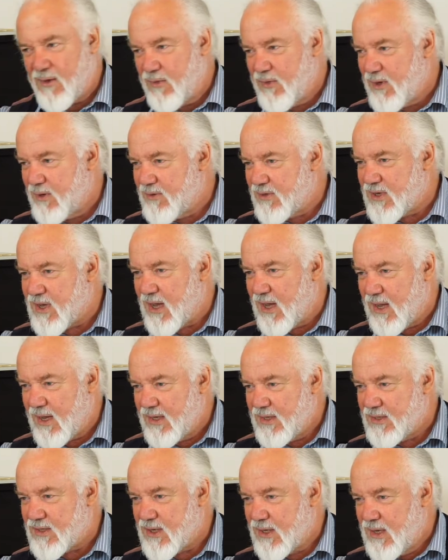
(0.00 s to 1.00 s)
God, those
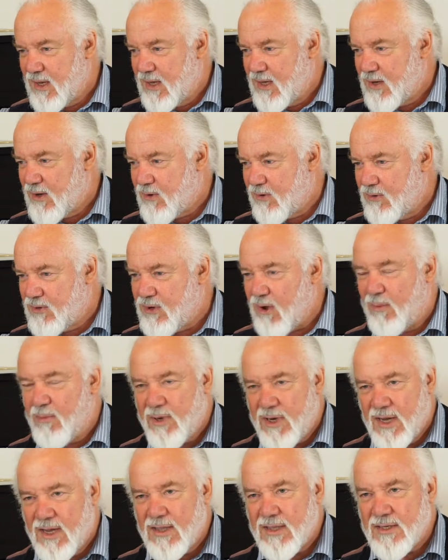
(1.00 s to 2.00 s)
guys could
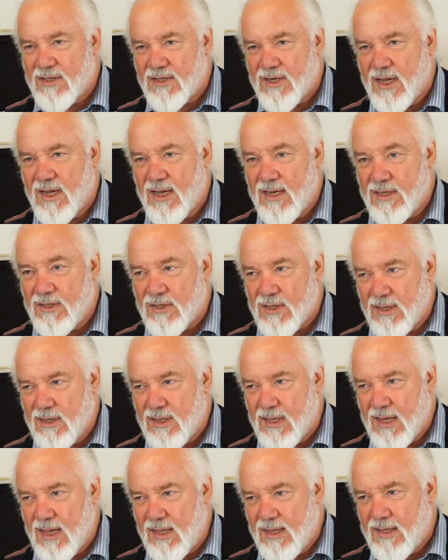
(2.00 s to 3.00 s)
dominate the stage,
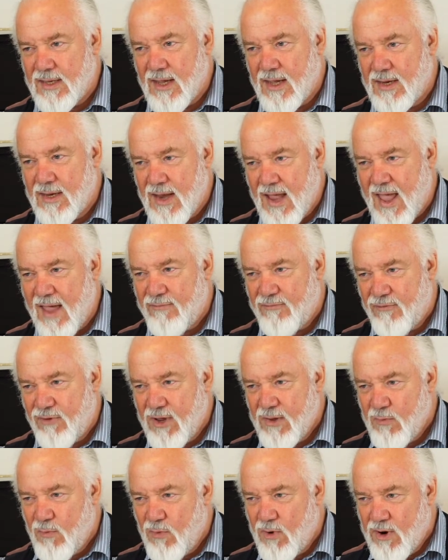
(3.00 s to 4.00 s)
and, and, and
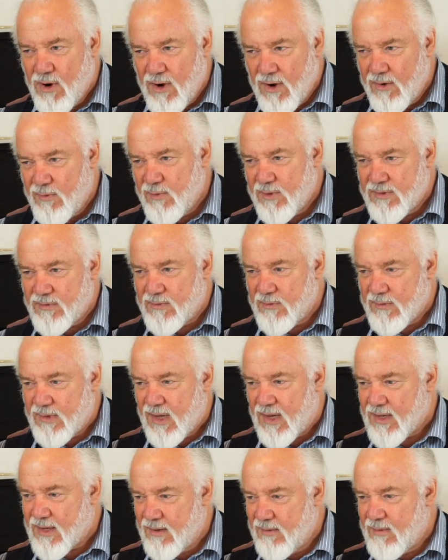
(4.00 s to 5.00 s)
every word was
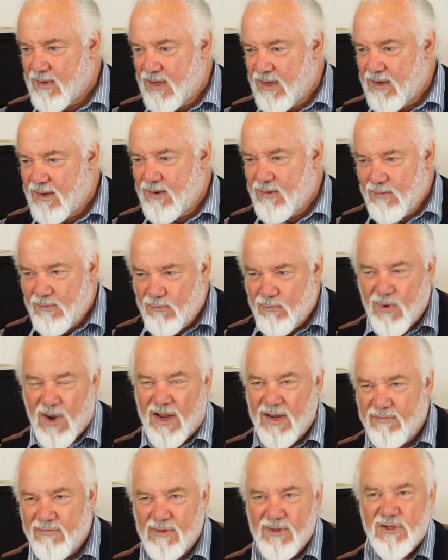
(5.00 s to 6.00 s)
like a
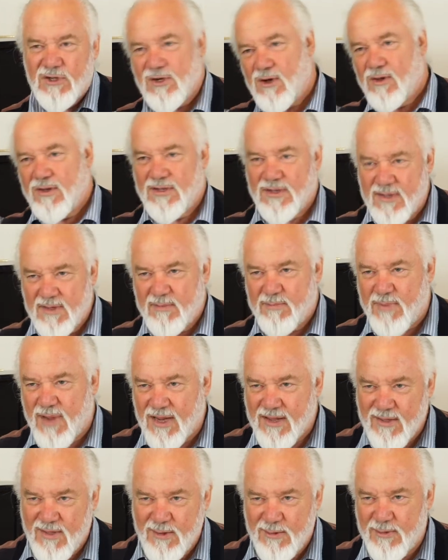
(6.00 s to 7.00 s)
rifle shot to the
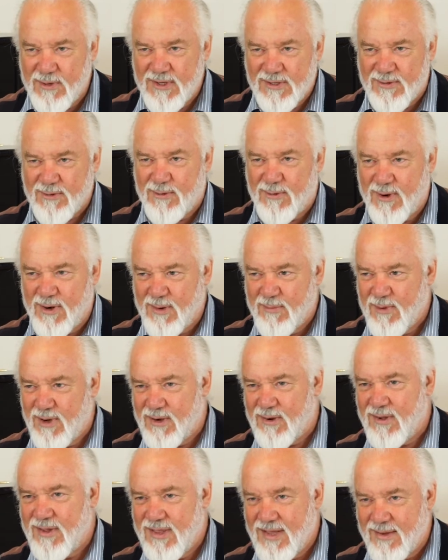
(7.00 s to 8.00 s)
back of the auditorium.
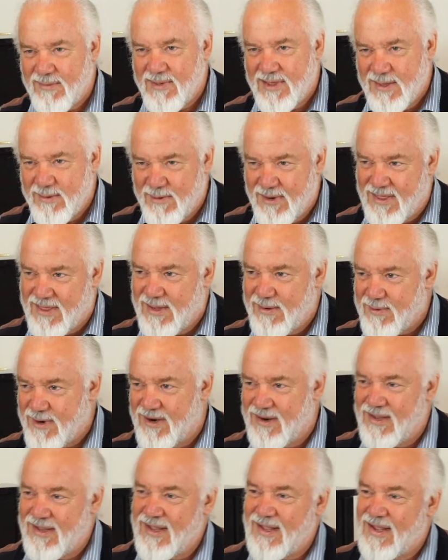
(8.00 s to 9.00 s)
You know, I mean, they were, they
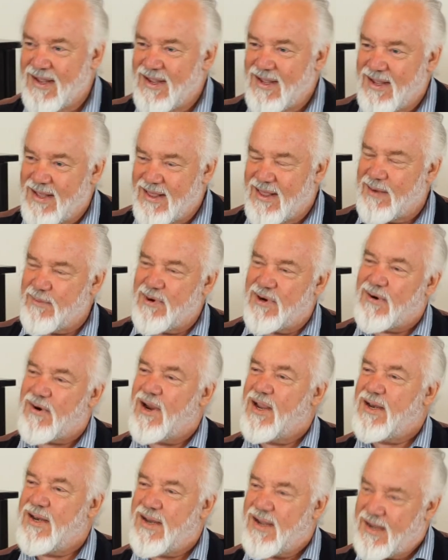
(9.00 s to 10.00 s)
were, they were
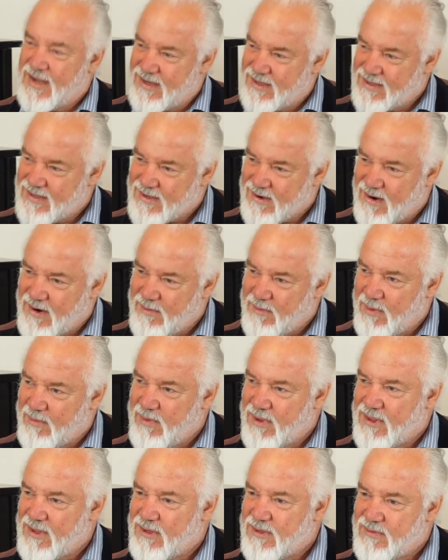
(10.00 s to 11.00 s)
great days, so I
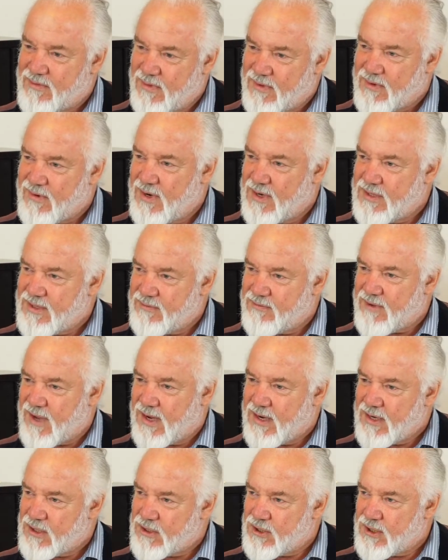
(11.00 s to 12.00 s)
remember those with great
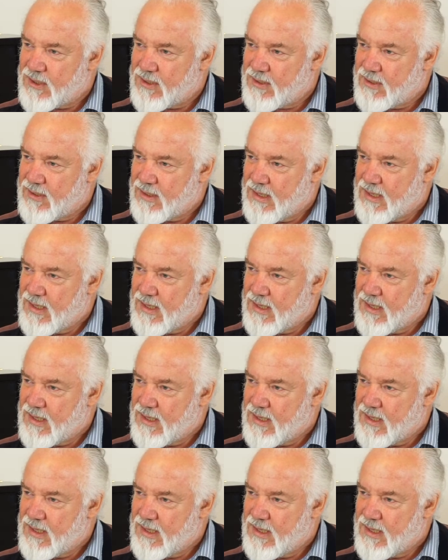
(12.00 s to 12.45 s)
affection.